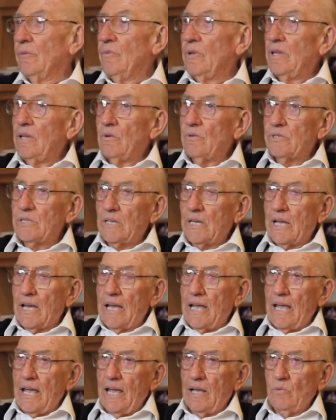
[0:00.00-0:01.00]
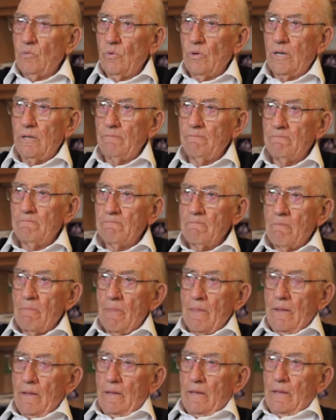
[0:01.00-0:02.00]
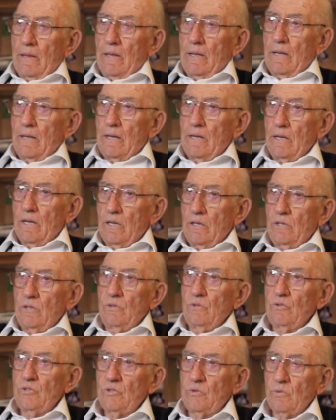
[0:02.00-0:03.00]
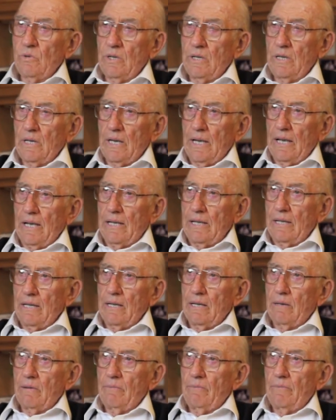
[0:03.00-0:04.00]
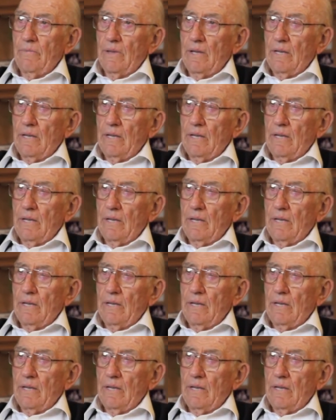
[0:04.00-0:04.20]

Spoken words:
them, and there was a guy had one, a used one, and